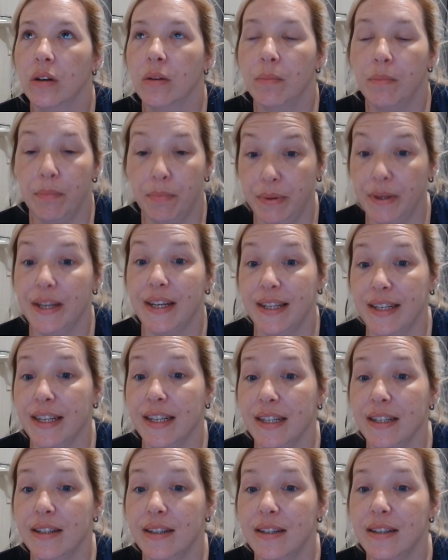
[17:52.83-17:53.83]
but it
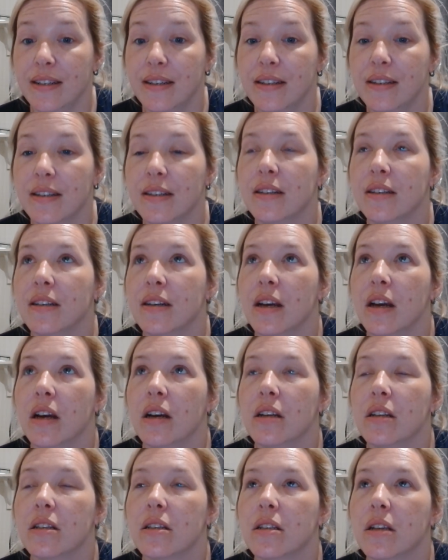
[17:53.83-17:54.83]
did.
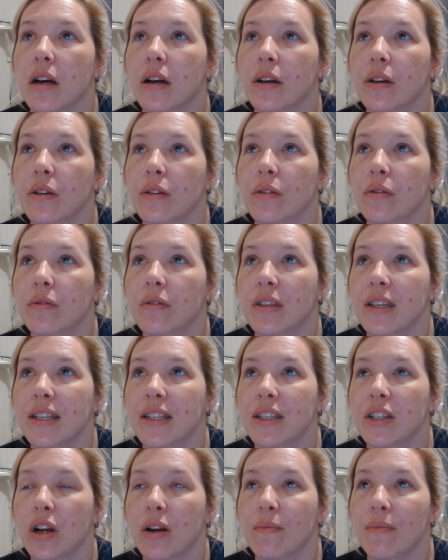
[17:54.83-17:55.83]
So
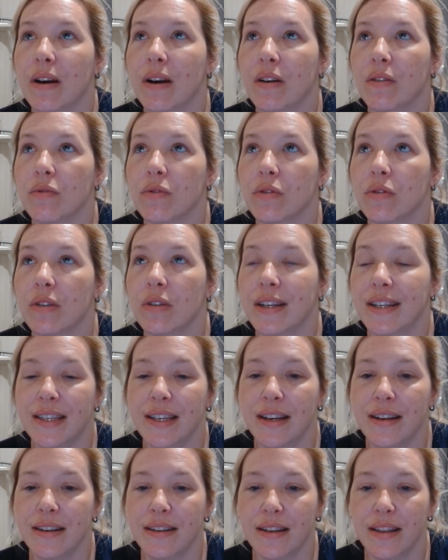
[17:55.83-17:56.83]
this time around,
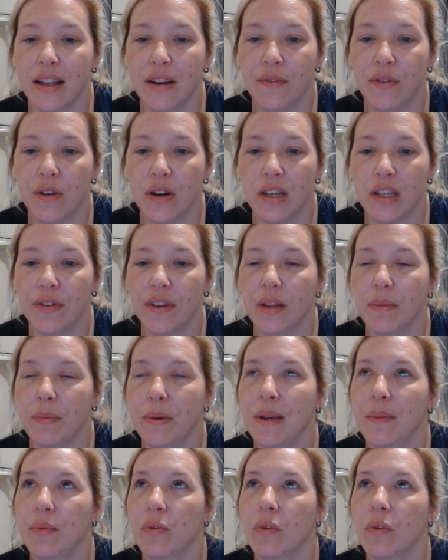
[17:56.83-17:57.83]
listening to the advice of other
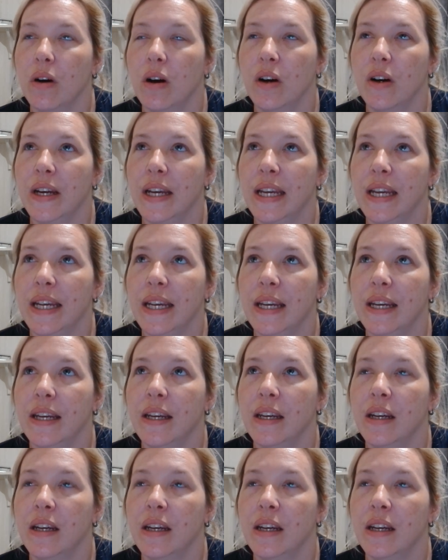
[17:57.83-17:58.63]
people, I